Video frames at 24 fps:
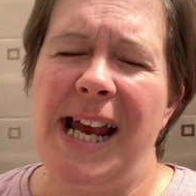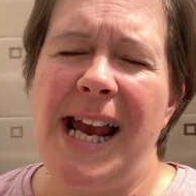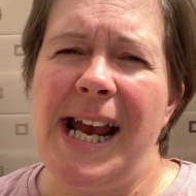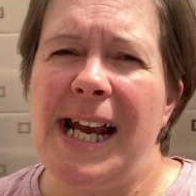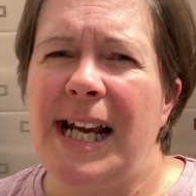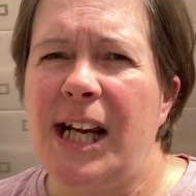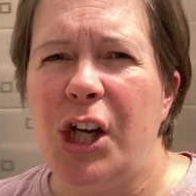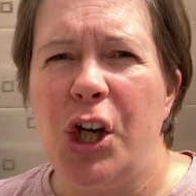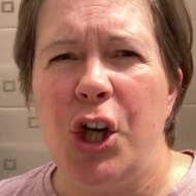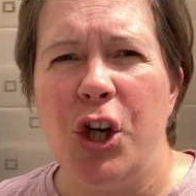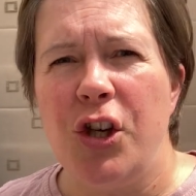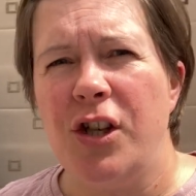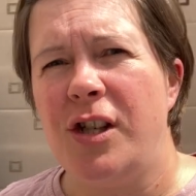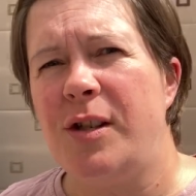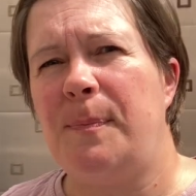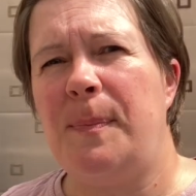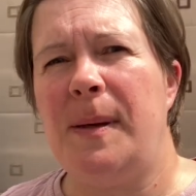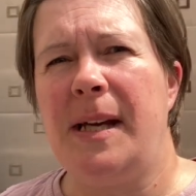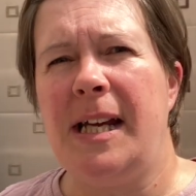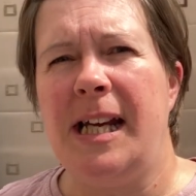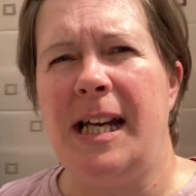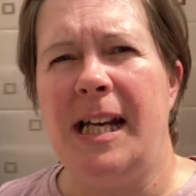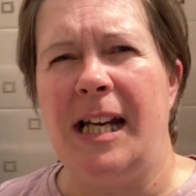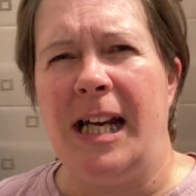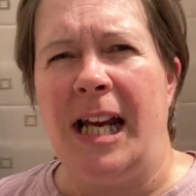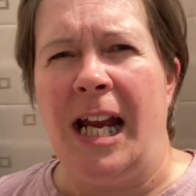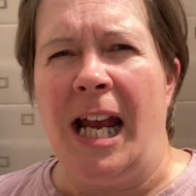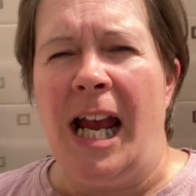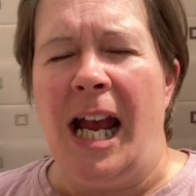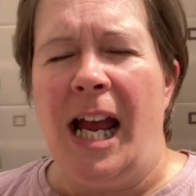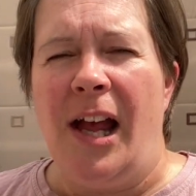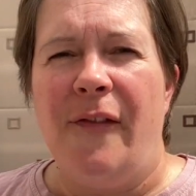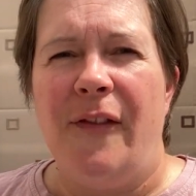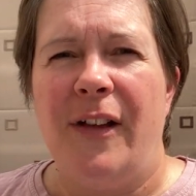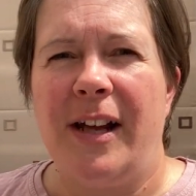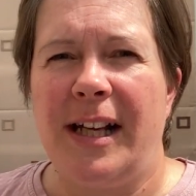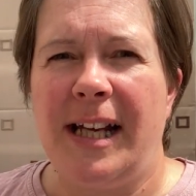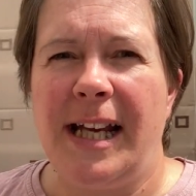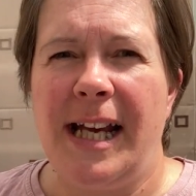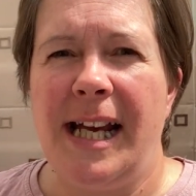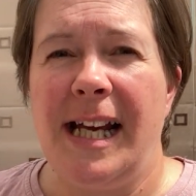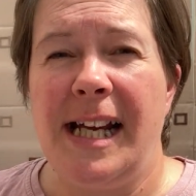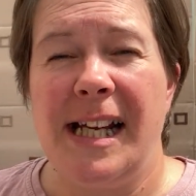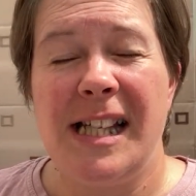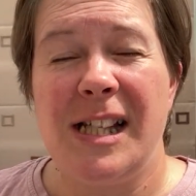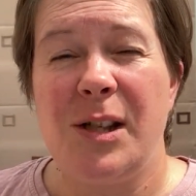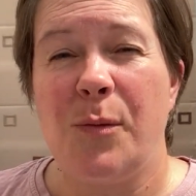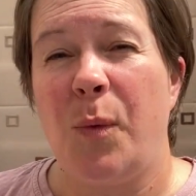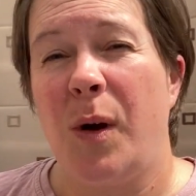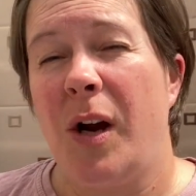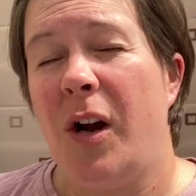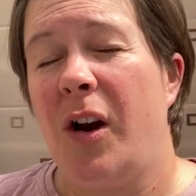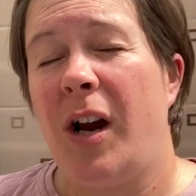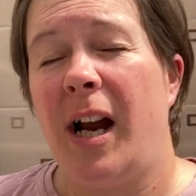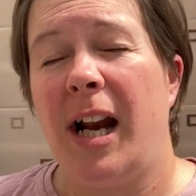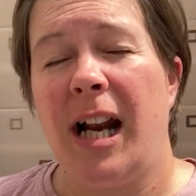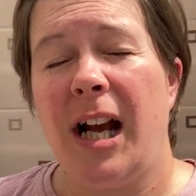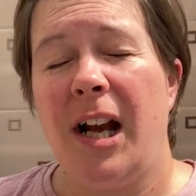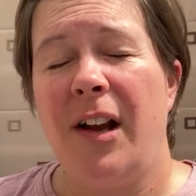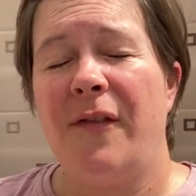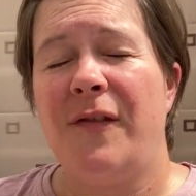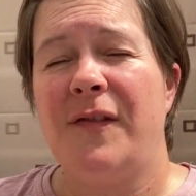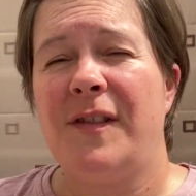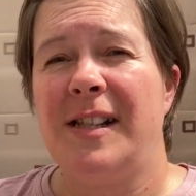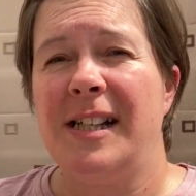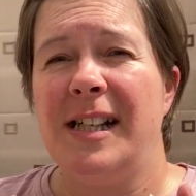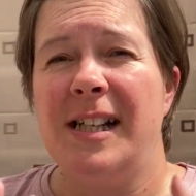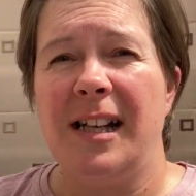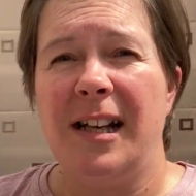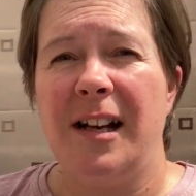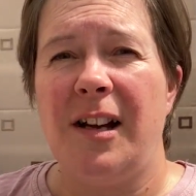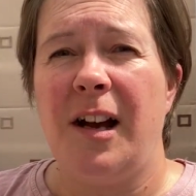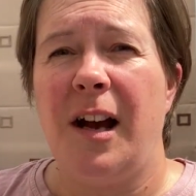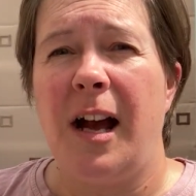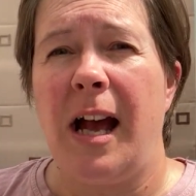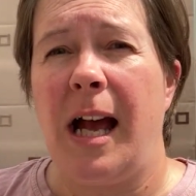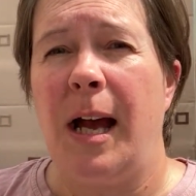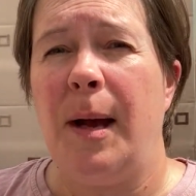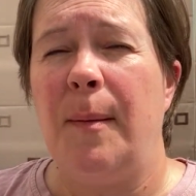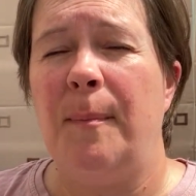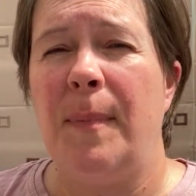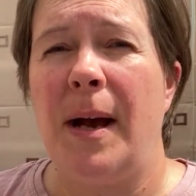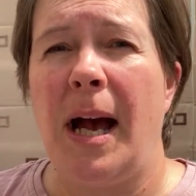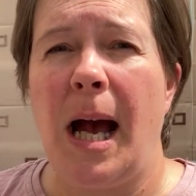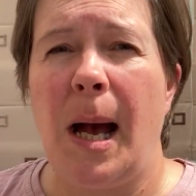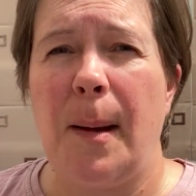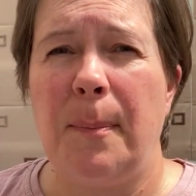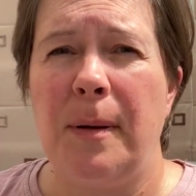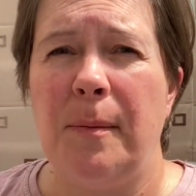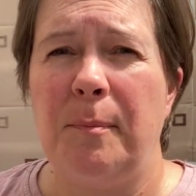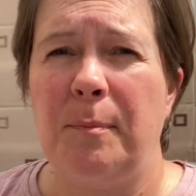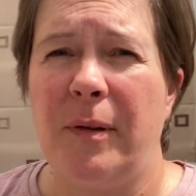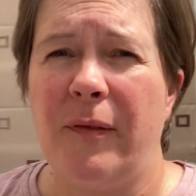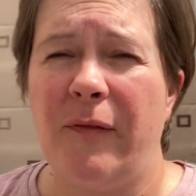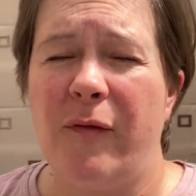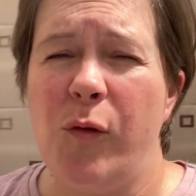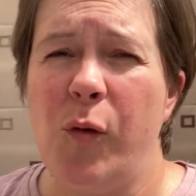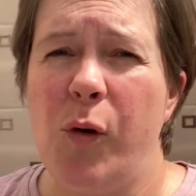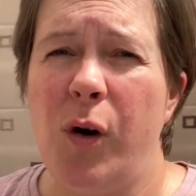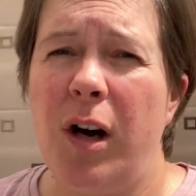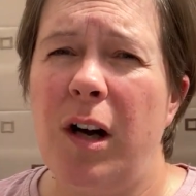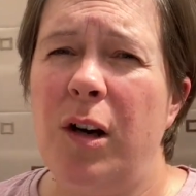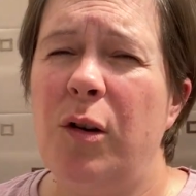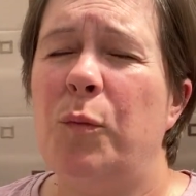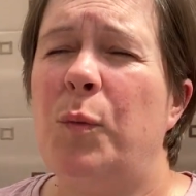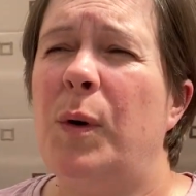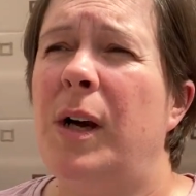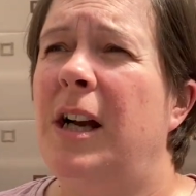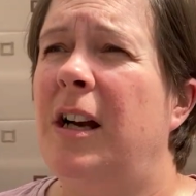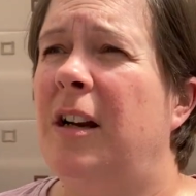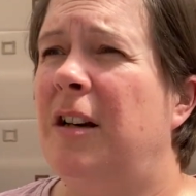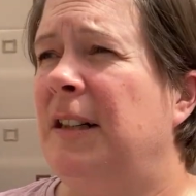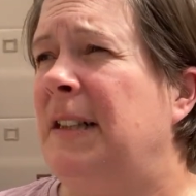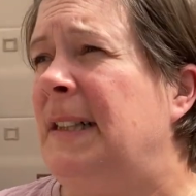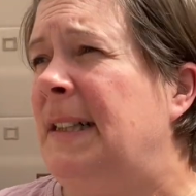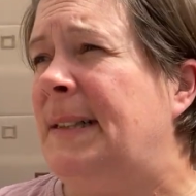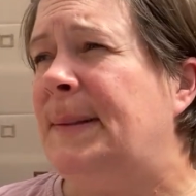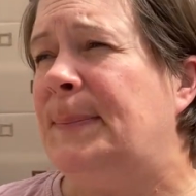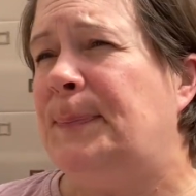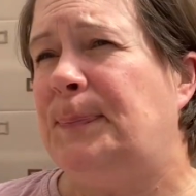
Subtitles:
It could be the case where, and I've seen it happen before, where